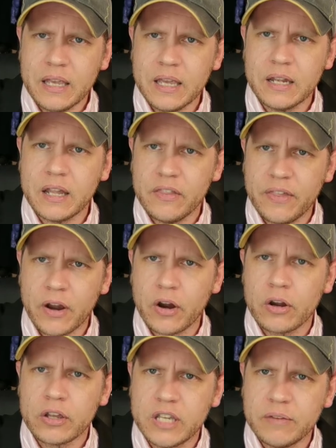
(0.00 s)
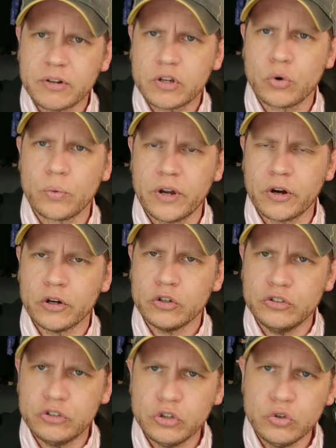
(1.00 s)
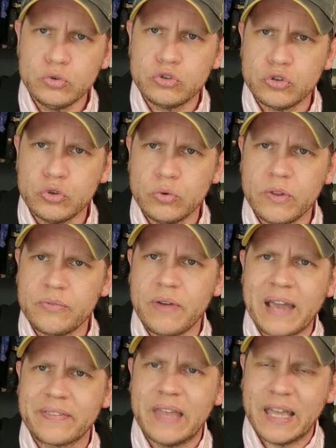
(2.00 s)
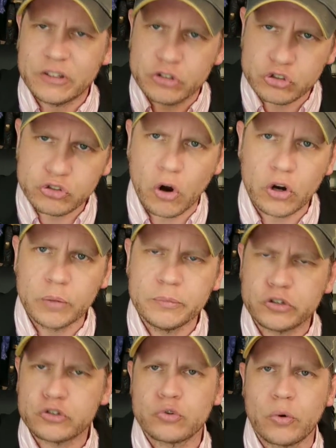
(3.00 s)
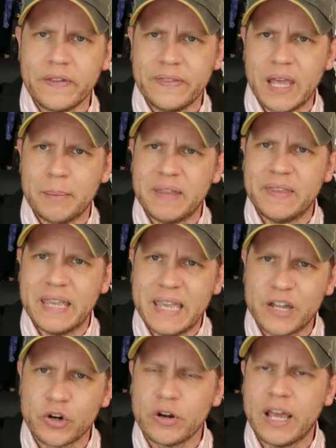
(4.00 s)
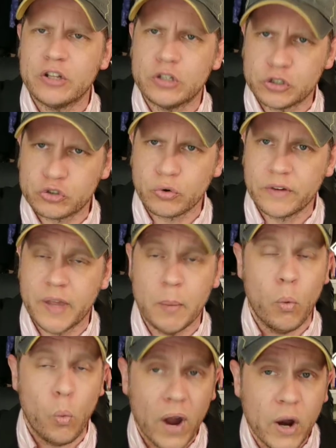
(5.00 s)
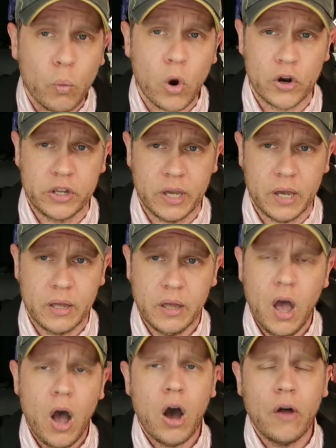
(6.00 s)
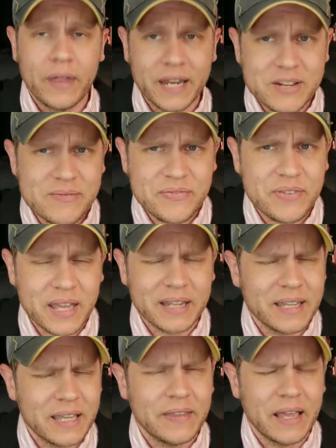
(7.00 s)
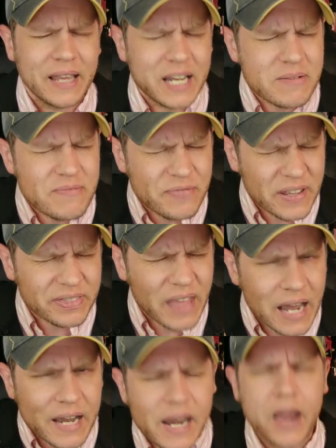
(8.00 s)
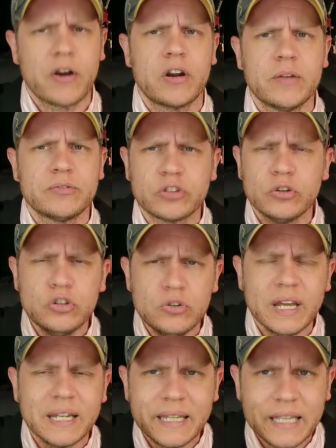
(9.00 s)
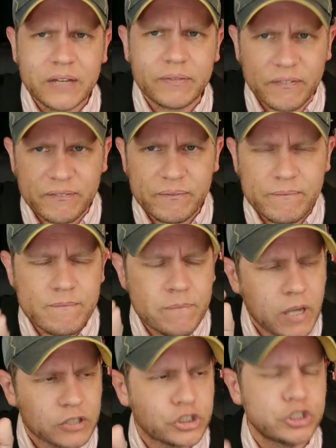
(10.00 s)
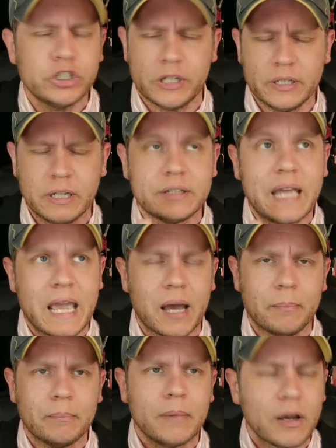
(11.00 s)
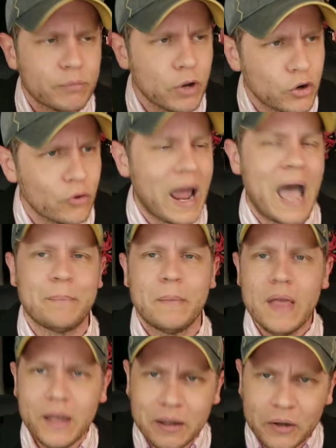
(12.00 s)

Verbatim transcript: in their given career due to the fact that stardom destroyed them and the internet destroyed them? Where were you? Oh, they didn't fit, did they? They didn't fit that narrative, so you didn't give a, a shit, a damn, a, a crap.